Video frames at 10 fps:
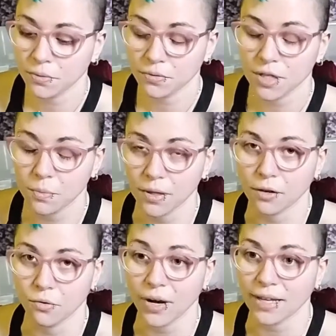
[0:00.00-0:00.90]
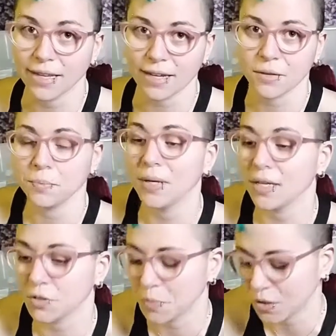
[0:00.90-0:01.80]
deeply ingrained that can be,
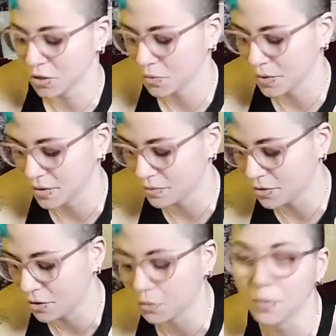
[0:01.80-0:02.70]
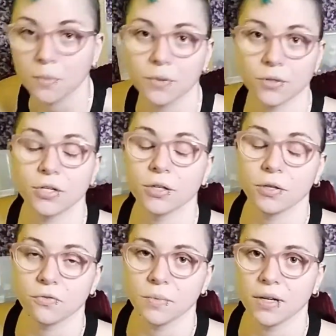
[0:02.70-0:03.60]
especially when, people are telling you
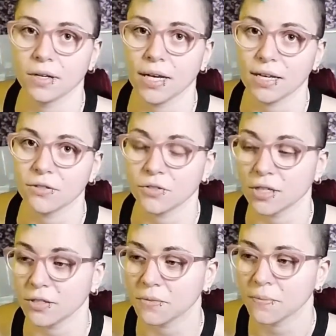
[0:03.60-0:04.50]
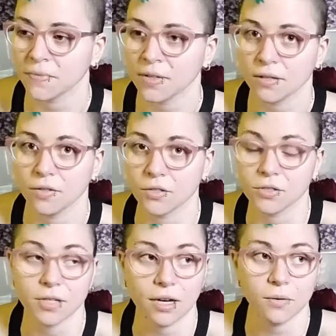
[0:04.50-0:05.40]
from a young age that this
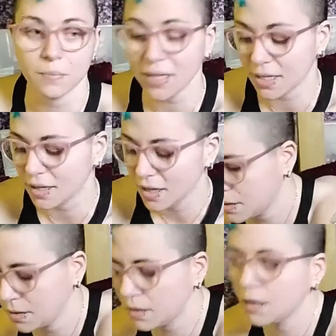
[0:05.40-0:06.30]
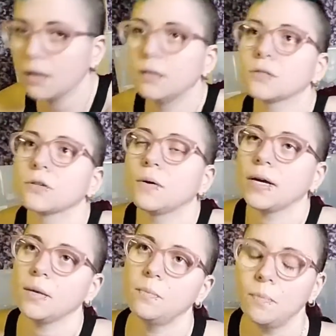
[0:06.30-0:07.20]
is how it be. So
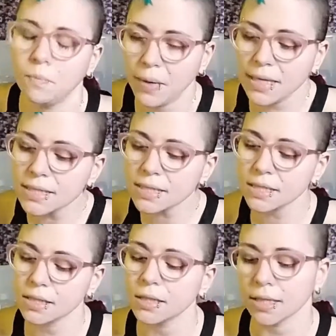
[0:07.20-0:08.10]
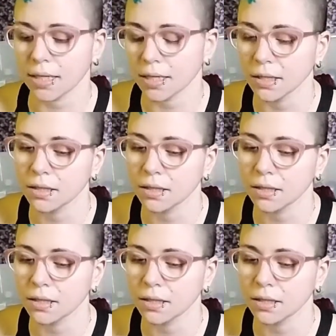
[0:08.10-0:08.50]
I basically